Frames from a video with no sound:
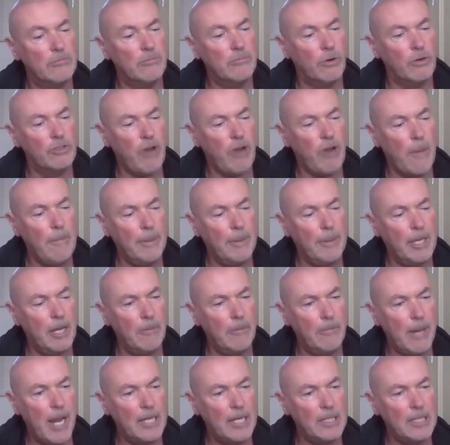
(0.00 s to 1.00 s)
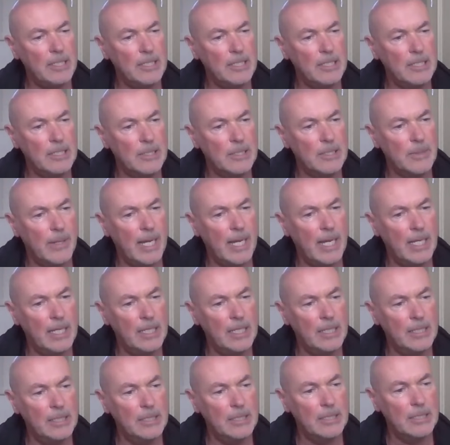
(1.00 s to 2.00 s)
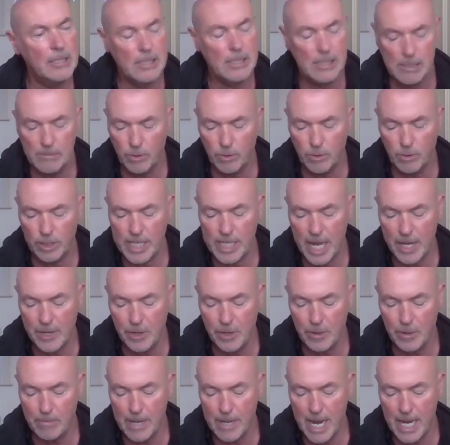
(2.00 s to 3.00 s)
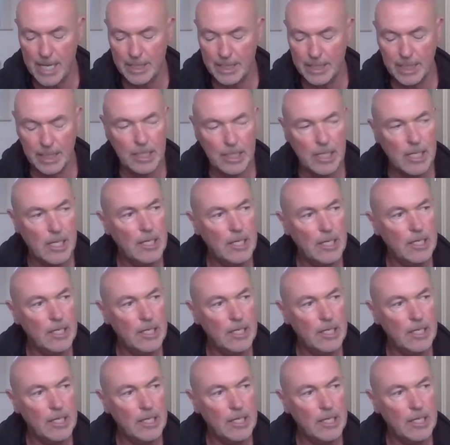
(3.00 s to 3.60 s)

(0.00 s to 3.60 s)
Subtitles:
more tropical planting as well and more tender planting.